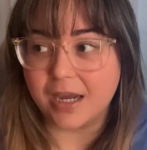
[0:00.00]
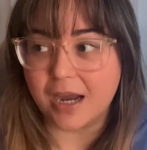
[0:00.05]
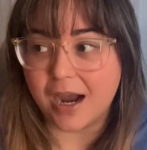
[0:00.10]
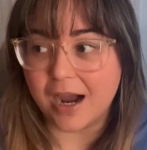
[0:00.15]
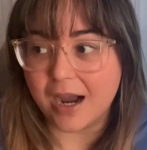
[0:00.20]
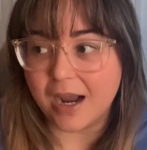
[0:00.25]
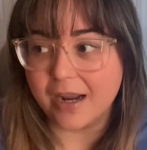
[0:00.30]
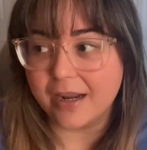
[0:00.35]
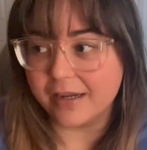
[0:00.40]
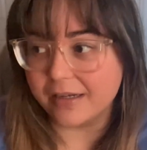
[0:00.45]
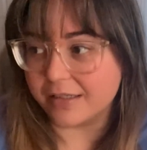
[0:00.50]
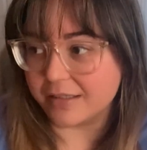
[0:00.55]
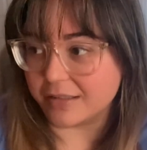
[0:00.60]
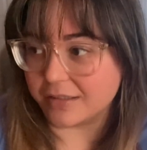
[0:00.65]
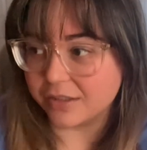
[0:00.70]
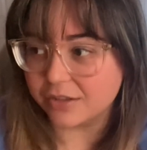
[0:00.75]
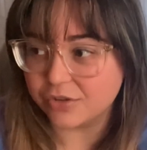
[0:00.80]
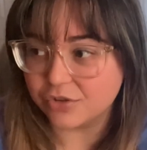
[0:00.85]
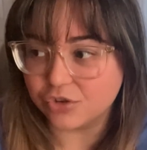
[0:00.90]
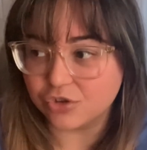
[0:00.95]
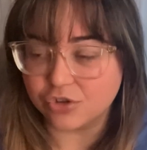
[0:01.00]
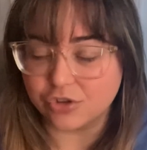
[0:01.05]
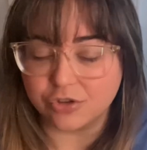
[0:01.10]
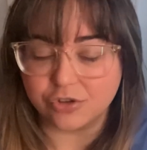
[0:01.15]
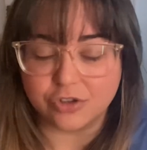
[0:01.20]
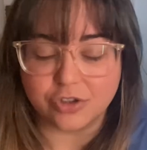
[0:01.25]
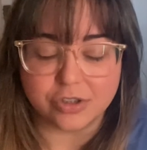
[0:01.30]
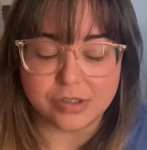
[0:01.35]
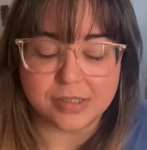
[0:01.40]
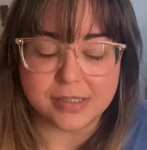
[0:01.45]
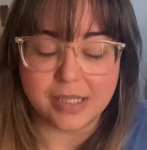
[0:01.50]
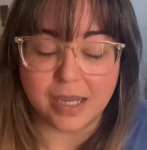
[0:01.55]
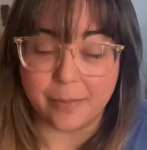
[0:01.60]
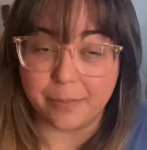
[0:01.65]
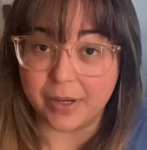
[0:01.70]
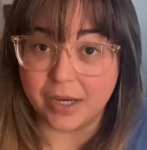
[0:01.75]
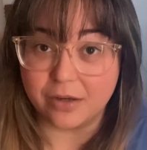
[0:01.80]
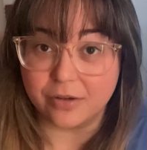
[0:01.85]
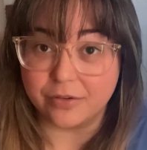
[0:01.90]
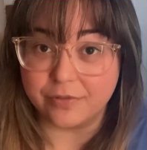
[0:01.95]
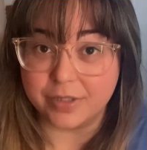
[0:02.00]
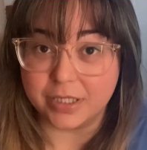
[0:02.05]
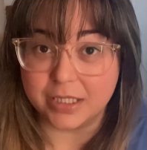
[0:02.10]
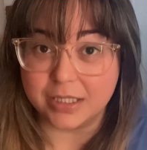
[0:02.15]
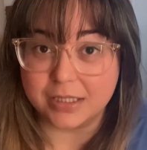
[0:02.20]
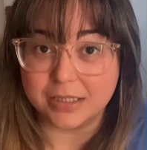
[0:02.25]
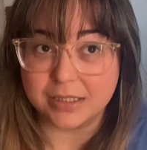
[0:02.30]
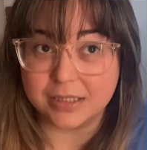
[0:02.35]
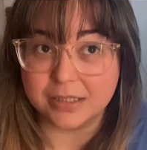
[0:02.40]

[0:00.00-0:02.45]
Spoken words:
I should just snap out of it.